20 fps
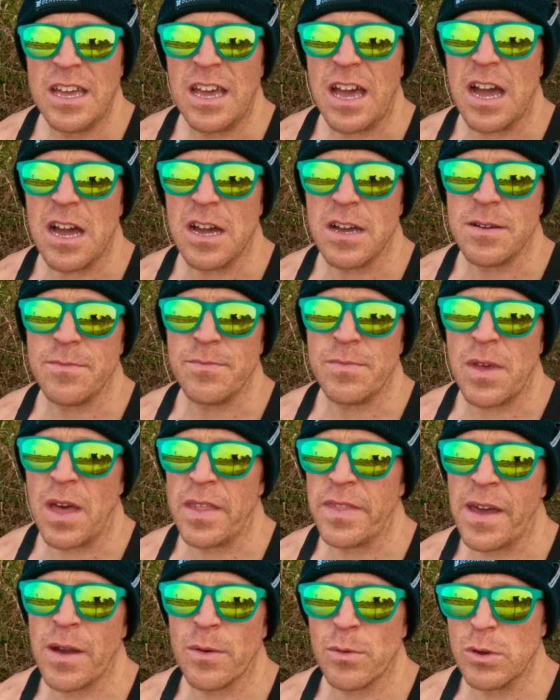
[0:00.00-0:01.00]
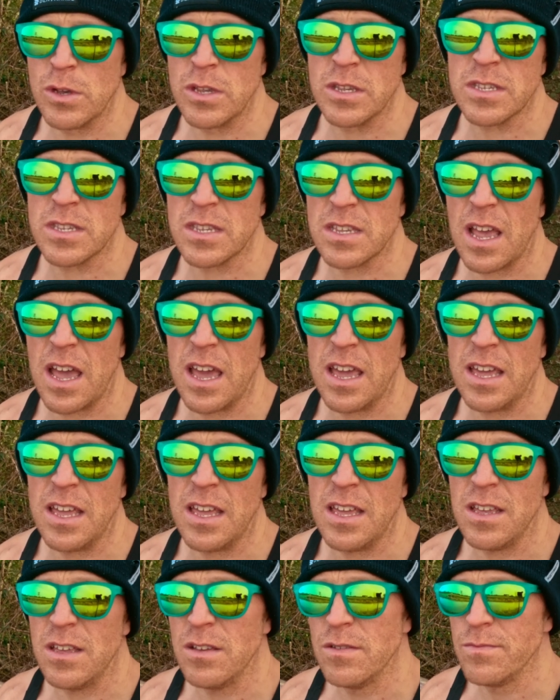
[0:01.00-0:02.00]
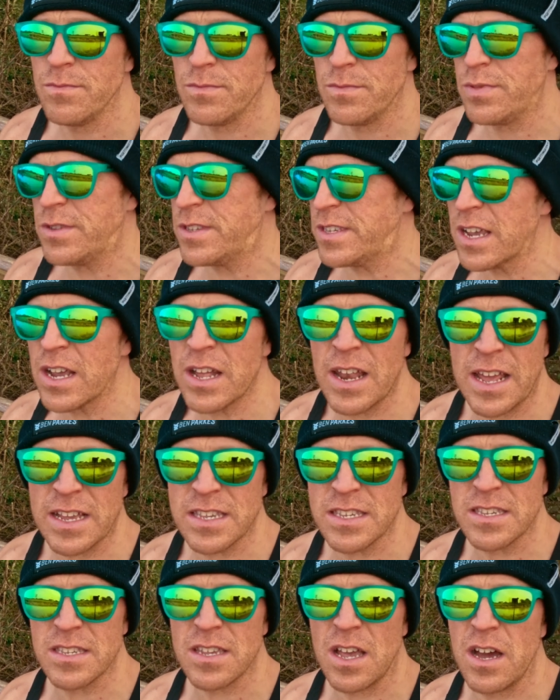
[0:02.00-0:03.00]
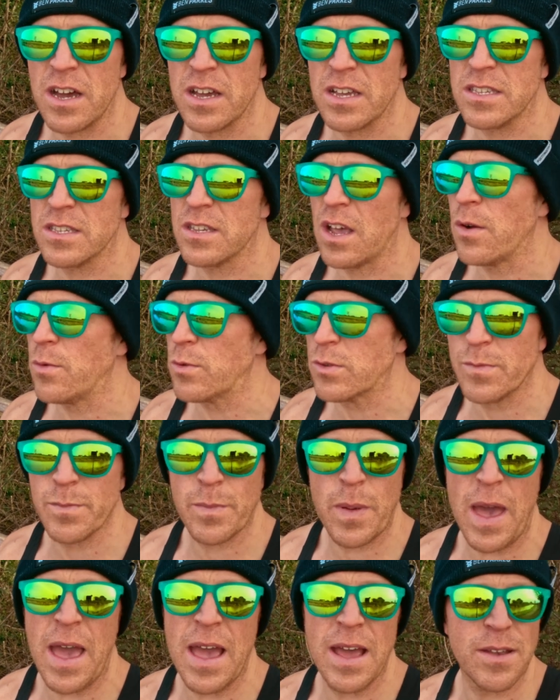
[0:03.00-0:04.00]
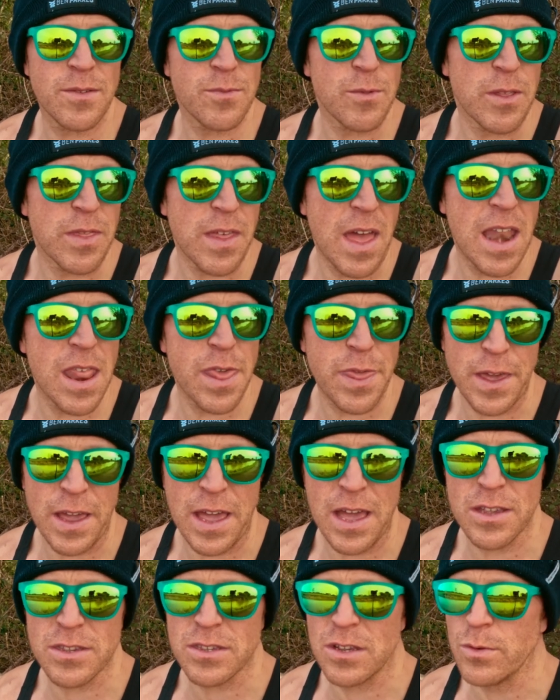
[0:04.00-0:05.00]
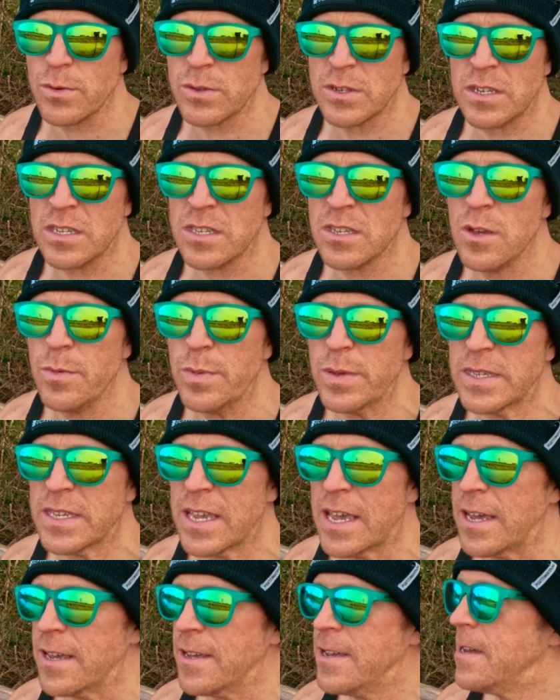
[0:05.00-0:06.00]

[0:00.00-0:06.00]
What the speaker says: And that was a single exercise. I wasn't paired with anything else. It wasn't a superset.